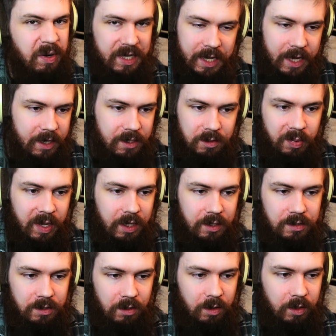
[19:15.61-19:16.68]
again, it
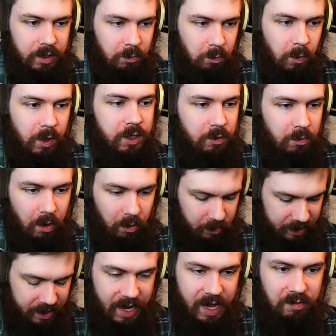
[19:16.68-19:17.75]
depends on what you
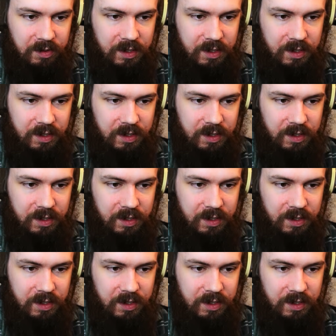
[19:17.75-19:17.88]
already have